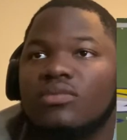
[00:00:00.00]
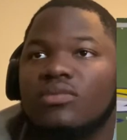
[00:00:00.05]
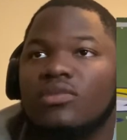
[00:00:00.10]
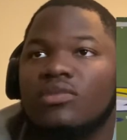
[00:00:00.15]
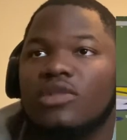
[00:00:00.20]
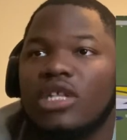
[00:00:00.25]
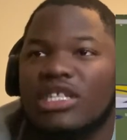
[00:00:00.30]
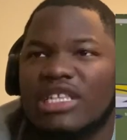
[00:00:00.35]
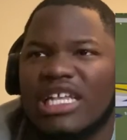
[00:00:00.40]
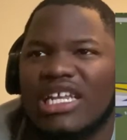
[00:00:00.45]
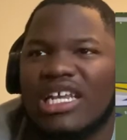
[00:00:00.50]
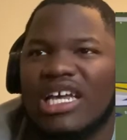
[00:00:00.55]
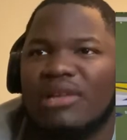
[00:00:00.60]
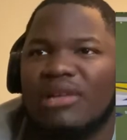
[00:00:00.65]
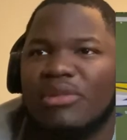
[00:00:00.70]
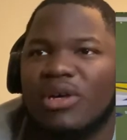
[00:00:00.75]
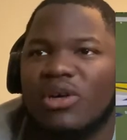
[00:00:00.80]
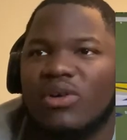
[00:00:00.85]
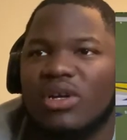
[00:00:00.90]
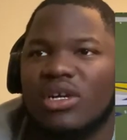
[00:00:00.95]
I think they got a
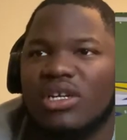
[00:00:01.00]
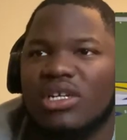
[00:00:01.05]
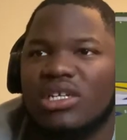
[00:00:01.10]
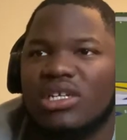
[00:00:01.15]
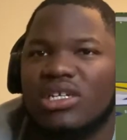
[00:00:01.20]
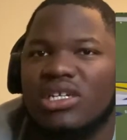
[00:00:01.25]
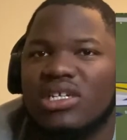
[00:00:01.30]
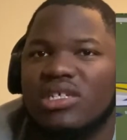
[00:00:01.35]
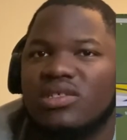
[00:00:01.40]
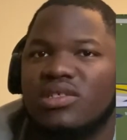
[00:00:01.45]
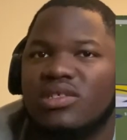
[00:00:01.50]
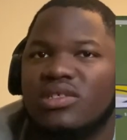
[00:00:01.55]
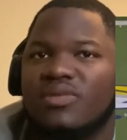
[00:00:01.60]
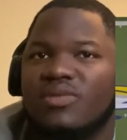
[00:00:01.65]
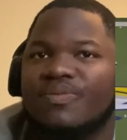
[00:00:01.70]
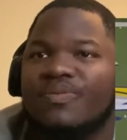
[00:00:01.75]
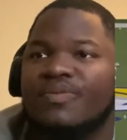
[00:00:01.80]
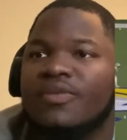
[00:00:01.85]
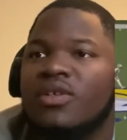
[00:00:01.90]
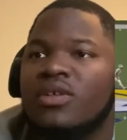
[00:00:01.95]
better record than this.
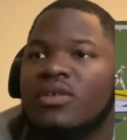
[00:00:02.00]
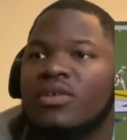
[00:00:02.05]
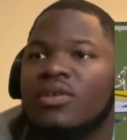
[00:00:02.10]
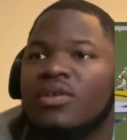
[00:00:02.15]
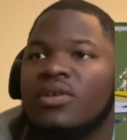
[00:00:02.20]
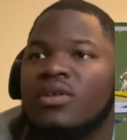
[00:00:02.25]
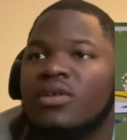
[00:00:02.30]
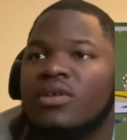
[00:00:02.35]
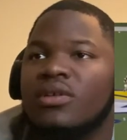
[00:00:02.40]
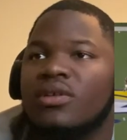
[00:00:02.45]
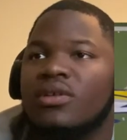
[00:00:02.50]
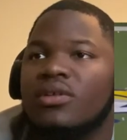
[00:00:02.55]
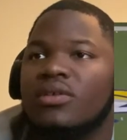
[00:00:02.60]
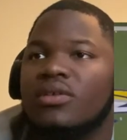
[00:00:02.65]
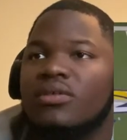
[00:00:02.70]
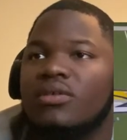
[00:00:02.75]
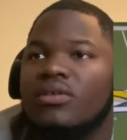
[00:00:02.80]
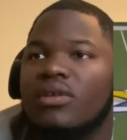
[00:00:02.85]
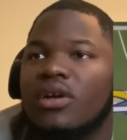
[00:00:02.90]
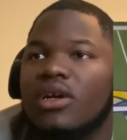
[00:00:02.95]

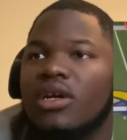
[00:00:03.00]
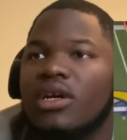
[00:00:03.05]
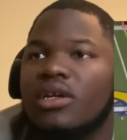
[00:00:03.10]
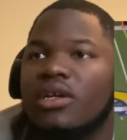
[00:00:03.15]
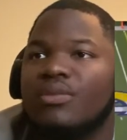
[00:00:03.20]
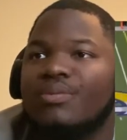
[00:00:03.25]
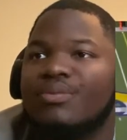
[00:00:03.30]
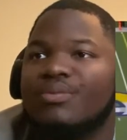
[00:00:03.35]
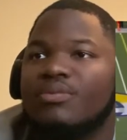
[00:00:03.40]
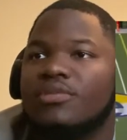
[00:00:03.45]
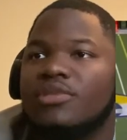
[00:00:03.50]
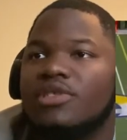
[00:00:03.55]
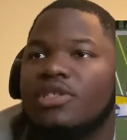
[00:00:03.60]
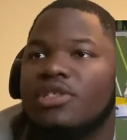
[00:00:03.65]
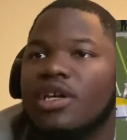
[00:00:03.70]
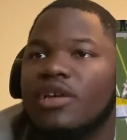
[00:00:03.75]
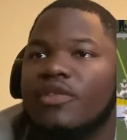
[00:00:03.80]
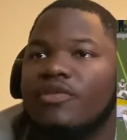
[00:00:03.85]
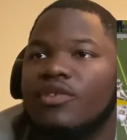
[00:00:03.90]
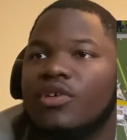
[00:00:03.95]
All right,
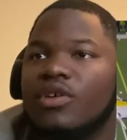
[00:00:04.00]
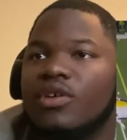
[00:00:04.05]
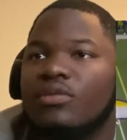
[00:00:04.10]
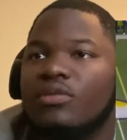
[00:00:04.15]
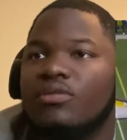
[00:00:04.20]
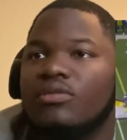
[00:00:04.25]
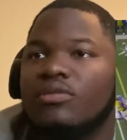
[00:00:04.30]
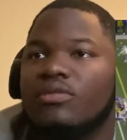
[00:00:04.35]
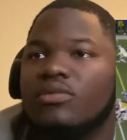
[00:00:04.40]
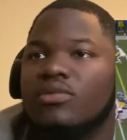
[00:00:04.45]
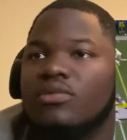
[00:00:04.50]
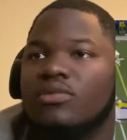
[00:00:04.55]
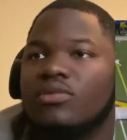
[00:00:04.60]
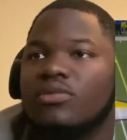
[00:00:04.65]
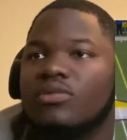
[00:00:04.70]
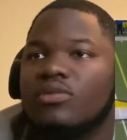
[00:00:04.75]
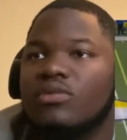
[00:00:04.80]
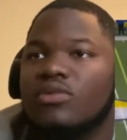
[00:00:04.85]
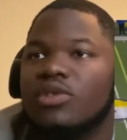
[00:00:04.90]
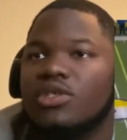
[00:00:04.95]
Stanford,
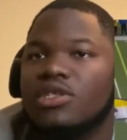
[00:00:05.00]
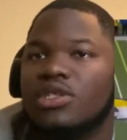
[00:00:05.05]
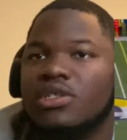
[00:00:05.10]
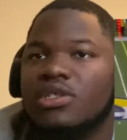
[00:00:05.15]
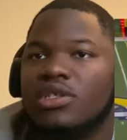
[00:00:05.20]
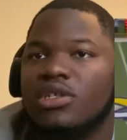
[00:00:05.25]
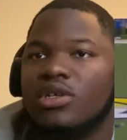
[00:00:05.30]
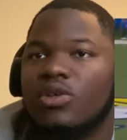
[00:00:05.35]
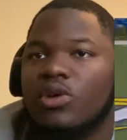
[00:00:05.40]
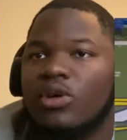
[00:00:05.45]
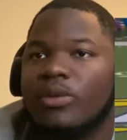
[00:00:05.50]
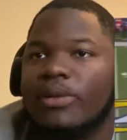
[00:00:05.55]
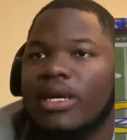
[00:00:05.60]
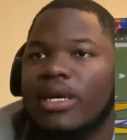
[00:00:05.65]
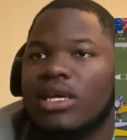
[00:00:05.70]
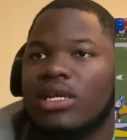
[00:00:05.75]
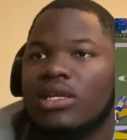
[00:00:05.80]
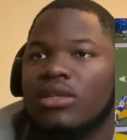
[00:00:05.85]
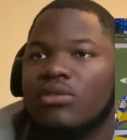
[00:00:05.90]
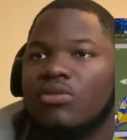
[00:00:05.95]
which is a good
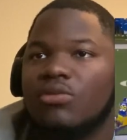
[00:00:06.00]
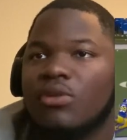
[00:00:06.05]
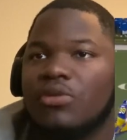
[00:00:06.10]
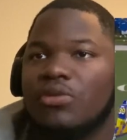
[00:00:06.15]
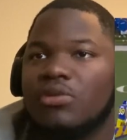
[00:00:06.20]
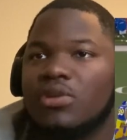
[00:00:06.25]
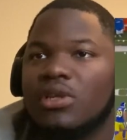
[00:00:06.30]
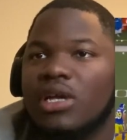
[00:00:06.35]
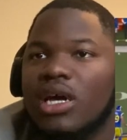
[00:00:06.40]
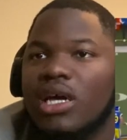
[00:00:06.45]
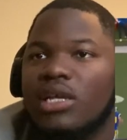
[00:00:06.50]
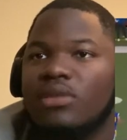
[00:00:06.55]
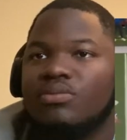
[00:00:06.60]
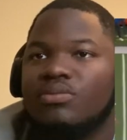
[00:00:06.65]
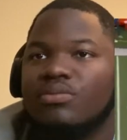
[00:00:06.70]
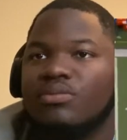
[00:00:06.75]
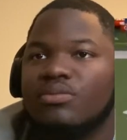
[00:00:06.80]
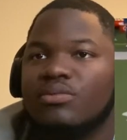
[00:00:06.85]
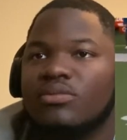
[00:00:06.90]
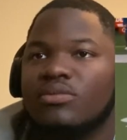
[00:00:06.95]
quarterback. Stands a dot.
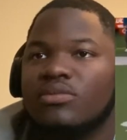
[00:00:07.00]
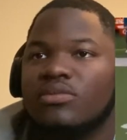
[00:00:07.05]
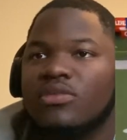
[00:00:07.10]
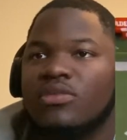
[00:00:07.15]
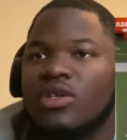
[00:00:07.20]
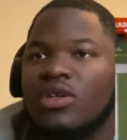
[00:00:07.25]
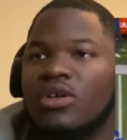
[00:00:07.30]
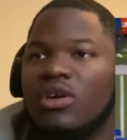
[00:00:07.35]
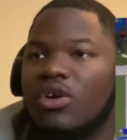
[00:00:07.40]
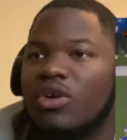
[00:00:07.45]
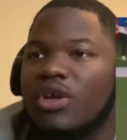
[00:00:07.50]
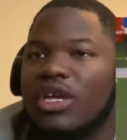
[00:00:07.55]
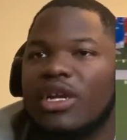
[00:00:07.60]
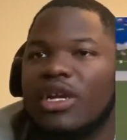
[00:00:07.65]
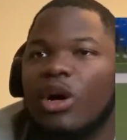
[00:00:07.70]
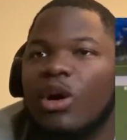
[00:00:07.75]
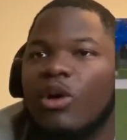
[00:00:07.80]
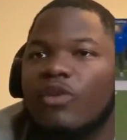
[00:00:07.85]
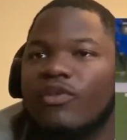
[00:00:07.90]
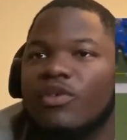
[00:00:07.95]
Oh, get
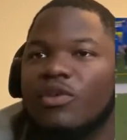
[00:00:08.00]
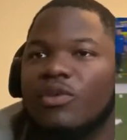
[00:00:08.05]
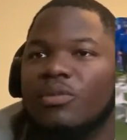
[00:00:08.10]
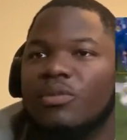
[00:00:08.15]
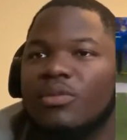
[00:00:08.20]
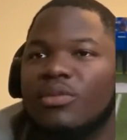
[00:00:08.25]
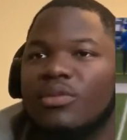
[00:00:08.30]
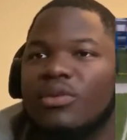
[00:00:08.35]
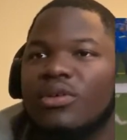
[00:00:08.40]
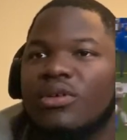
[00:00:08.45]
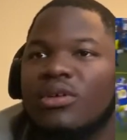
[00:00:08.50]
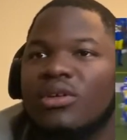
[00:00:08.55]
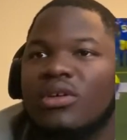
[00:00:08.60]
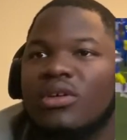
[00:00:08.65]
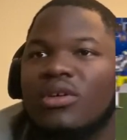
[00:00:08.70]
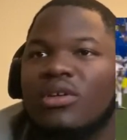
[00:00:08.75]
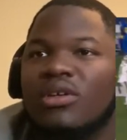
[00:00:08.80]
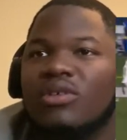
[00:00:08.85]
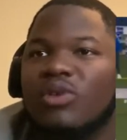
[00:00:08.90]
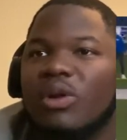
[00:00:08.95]
off him!
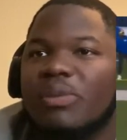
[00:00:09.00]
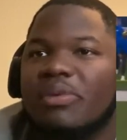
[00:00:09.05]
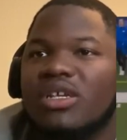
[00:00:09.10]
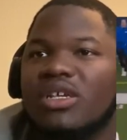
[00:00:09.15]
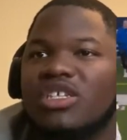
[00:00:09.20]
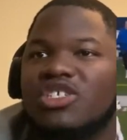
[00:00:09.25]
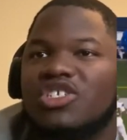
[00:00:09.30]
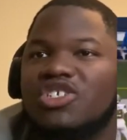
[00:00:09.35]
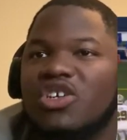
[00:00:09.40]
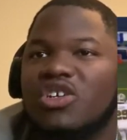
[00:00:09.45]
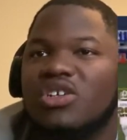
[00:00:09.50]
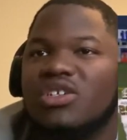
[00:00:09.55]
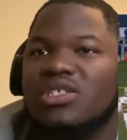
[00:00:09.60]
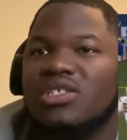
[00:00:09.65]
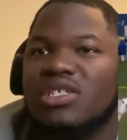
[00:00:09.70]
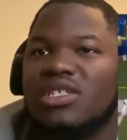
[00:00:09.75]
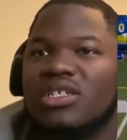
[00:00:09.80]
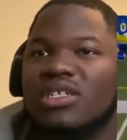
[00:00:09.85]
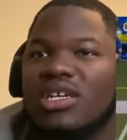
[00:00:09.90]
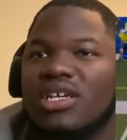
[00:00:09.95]
Ripping his
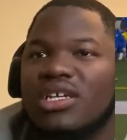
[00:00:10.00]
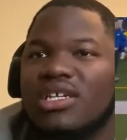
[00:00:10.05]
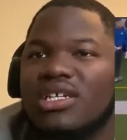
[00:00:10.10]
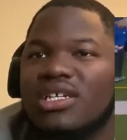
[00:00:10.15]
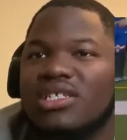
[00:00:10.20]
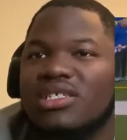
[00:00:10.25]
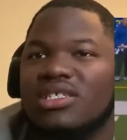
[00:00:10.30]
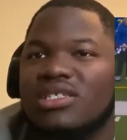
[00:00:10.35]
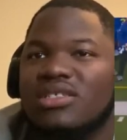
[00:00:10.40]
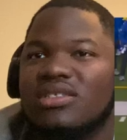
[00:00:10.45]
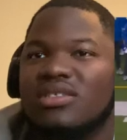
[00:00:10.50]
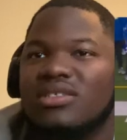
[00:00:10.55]
jersey. Look at this.